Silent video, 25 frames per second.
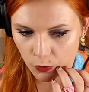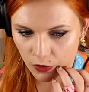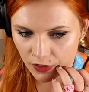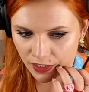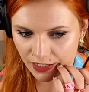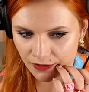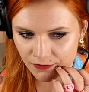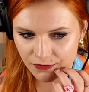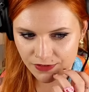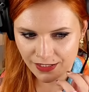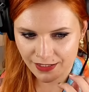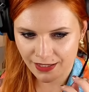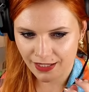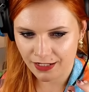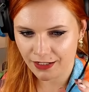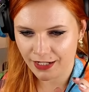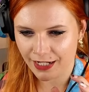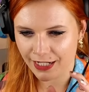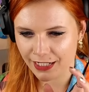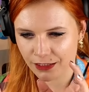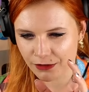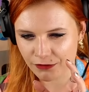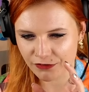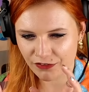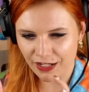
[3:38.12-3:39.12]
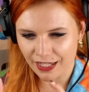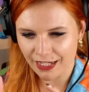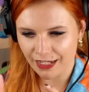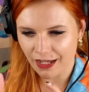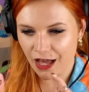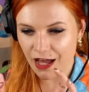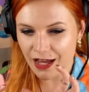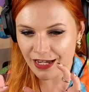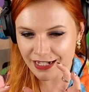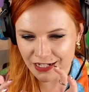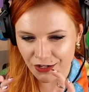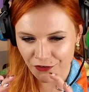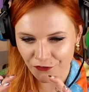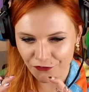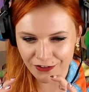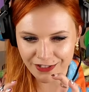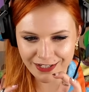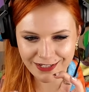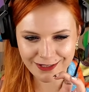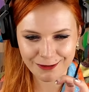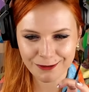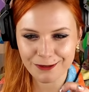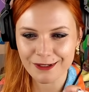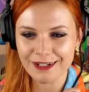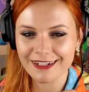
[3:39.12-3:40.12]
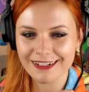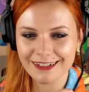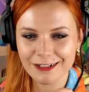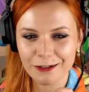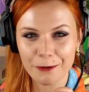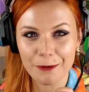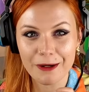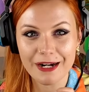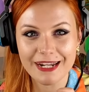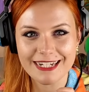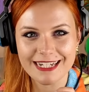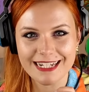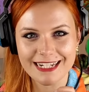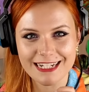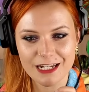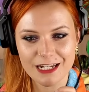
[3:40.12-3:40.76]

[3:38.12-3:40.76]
what gives it that kind of like artificial quality